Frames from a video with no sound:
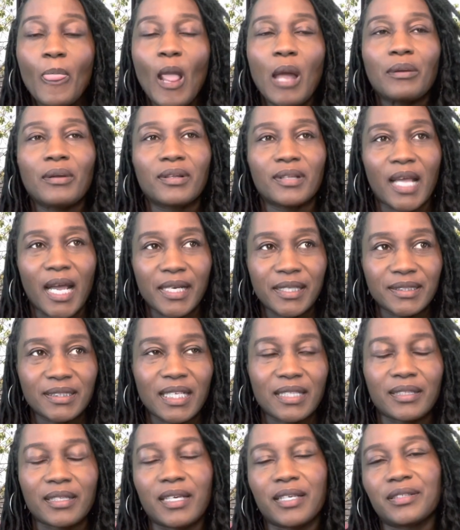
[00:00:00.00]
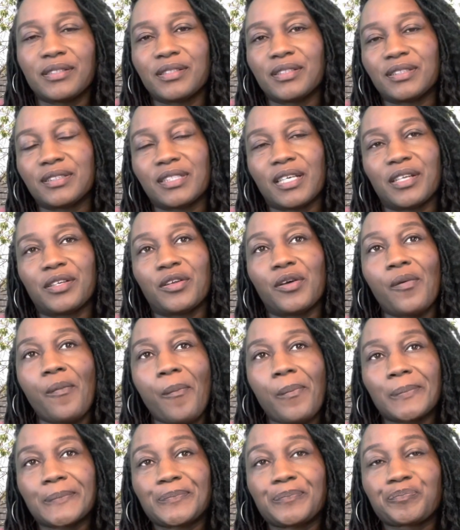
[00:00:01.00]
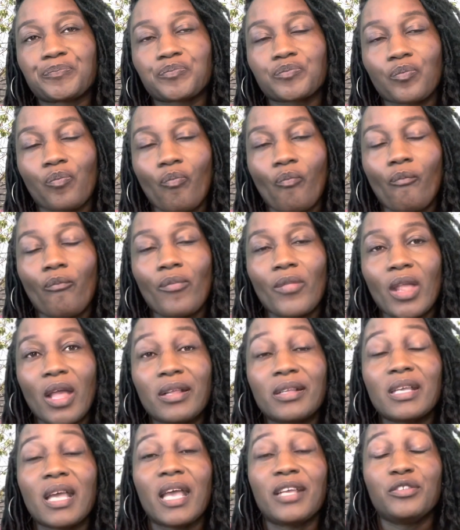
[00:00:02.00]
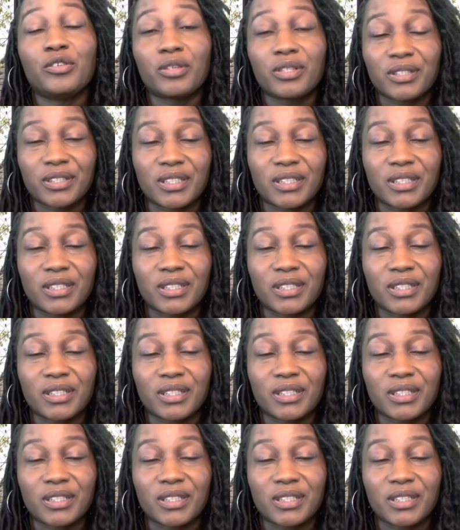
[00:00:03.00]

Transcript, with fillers: The light is at the end of the tunnel, and you can